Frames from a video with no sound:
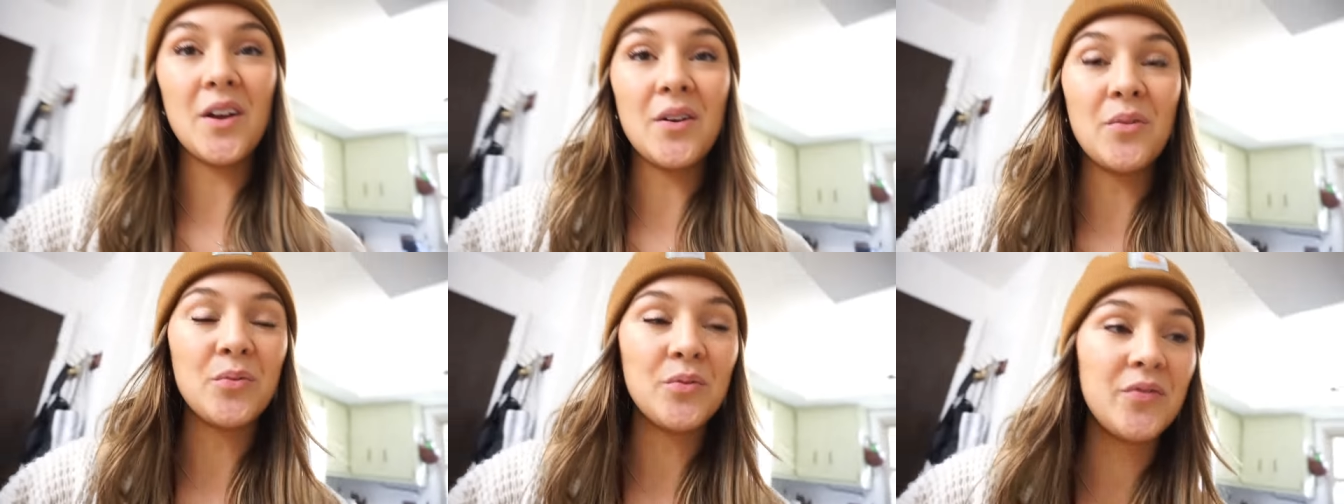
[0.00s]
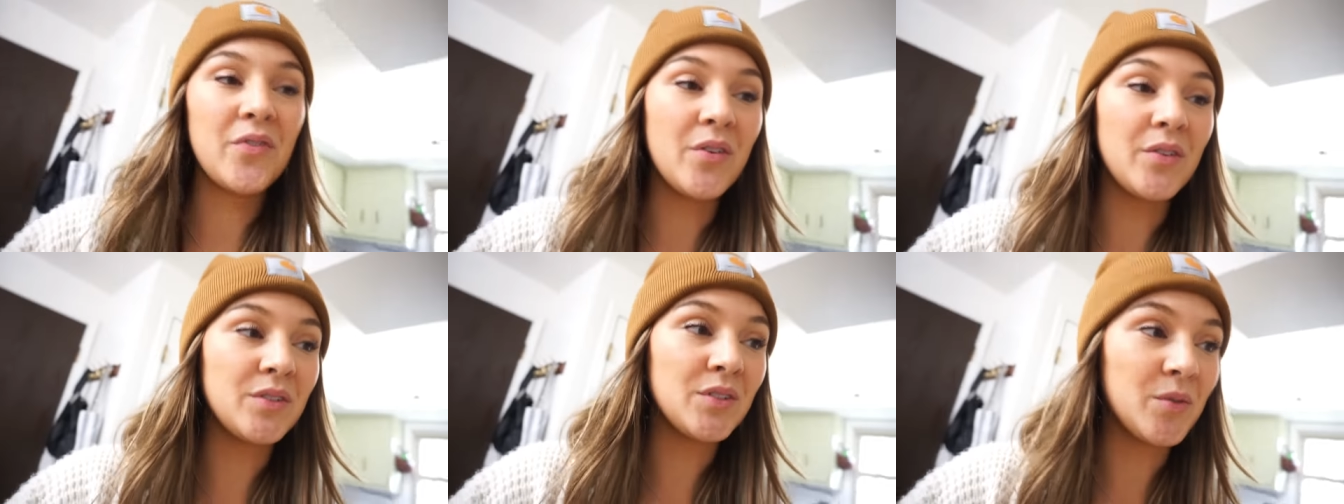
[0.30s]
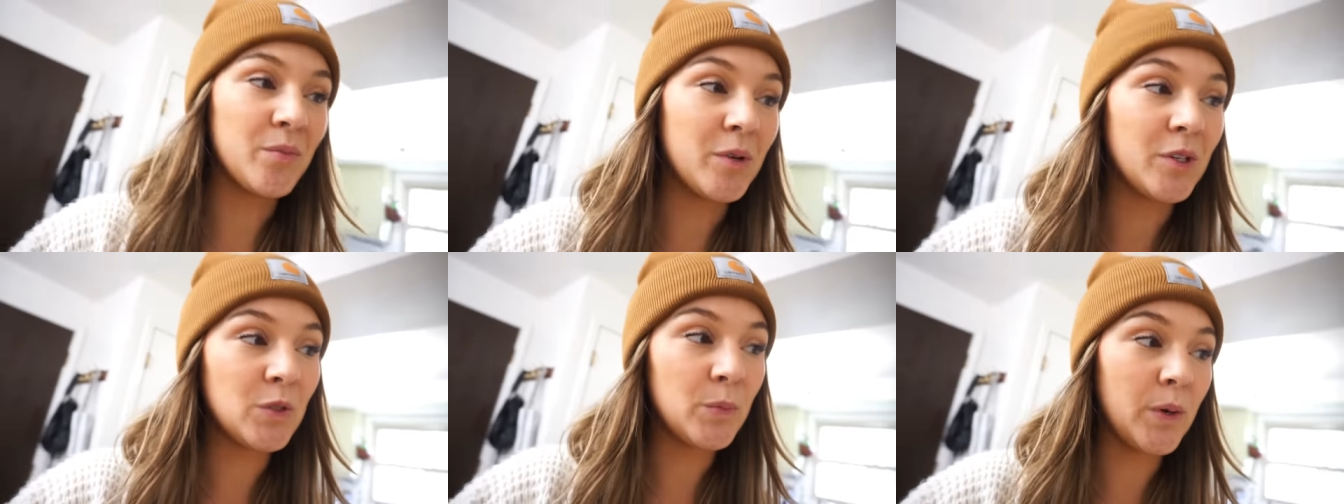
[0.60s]
will feel so
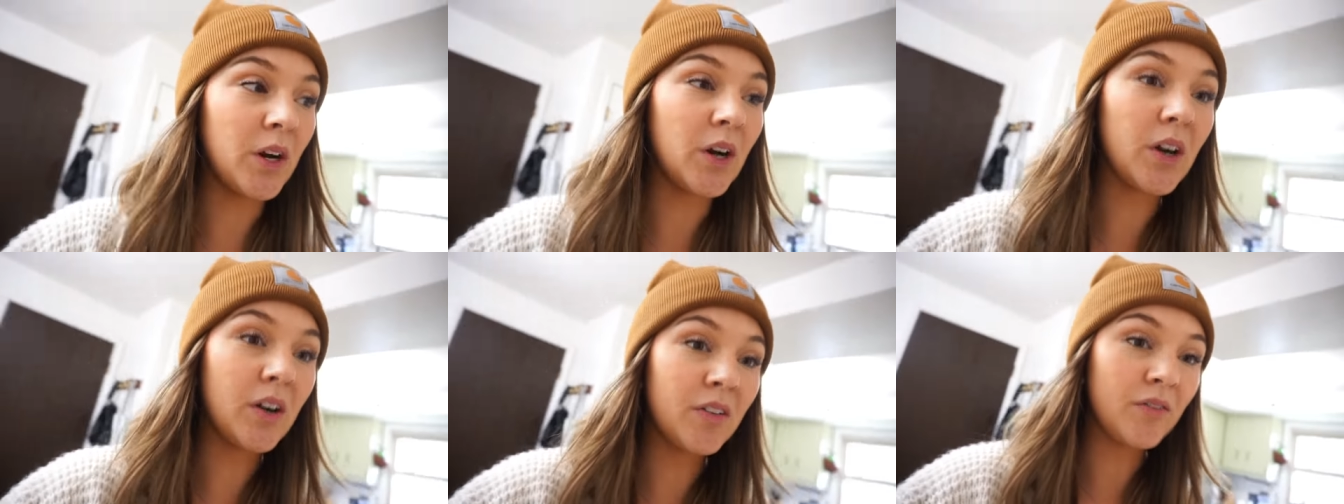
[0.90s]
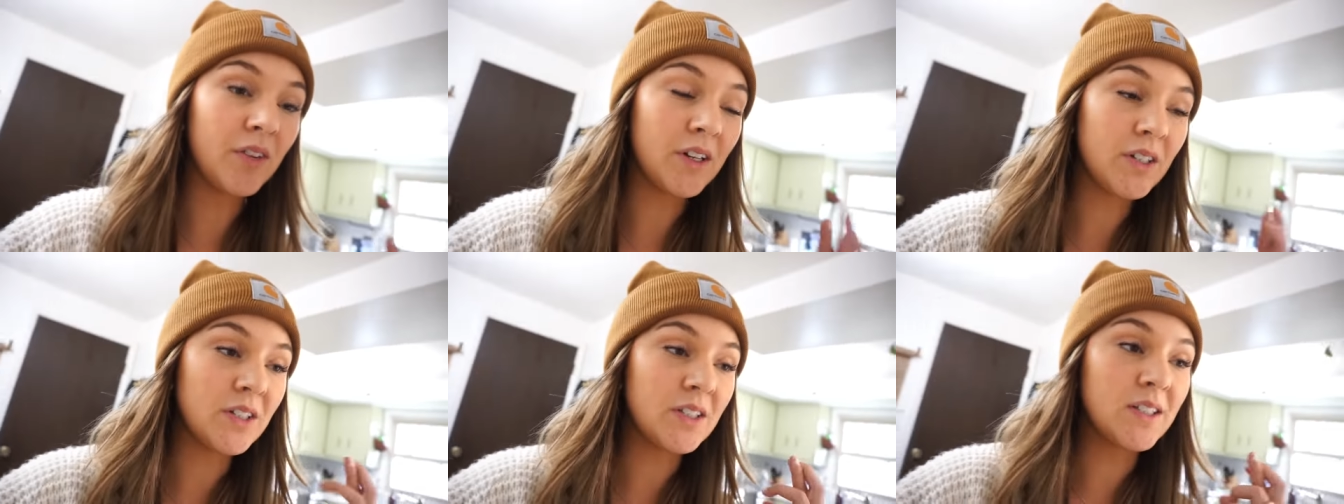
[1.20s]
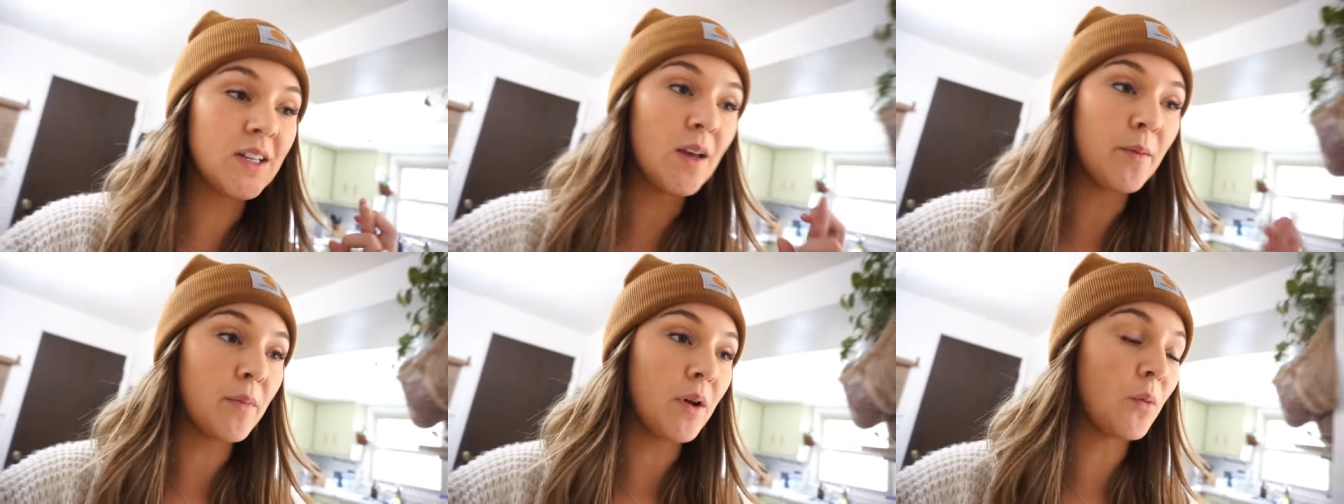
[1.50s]
much better if I just
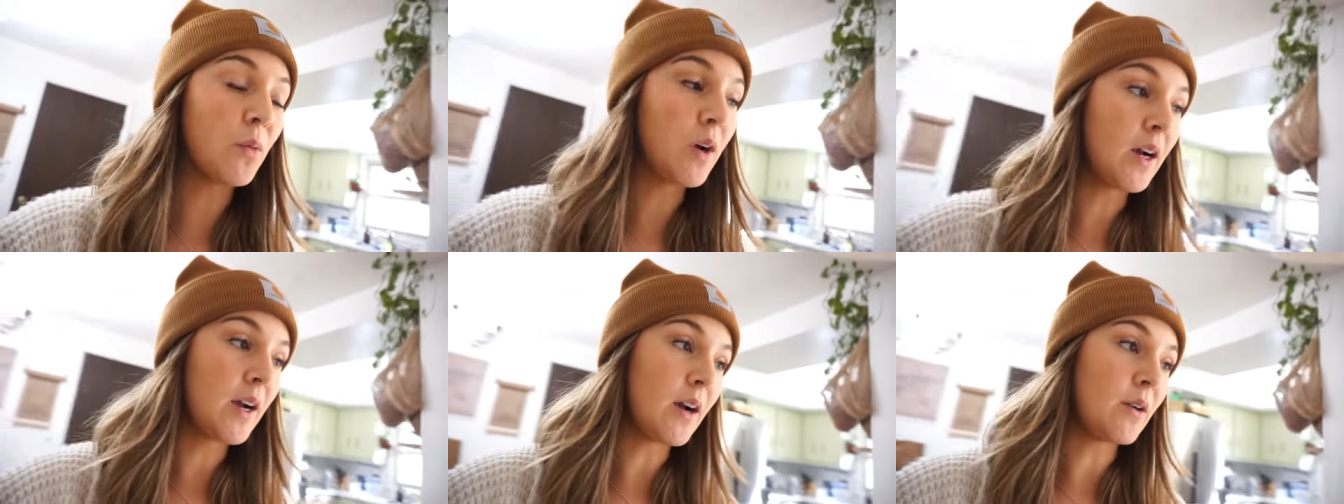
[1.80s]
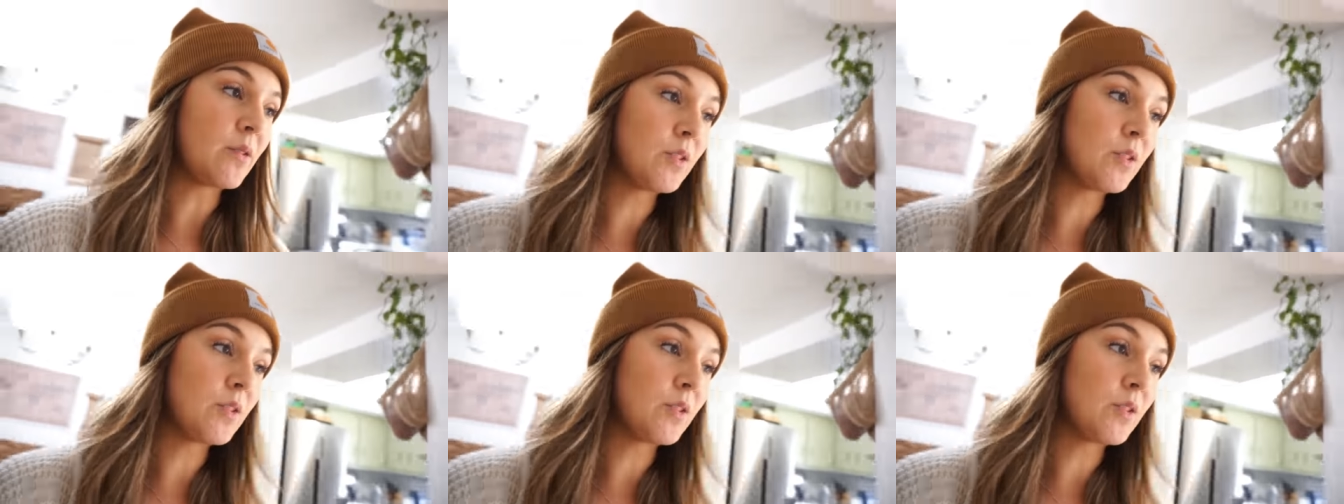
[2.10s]
get my workout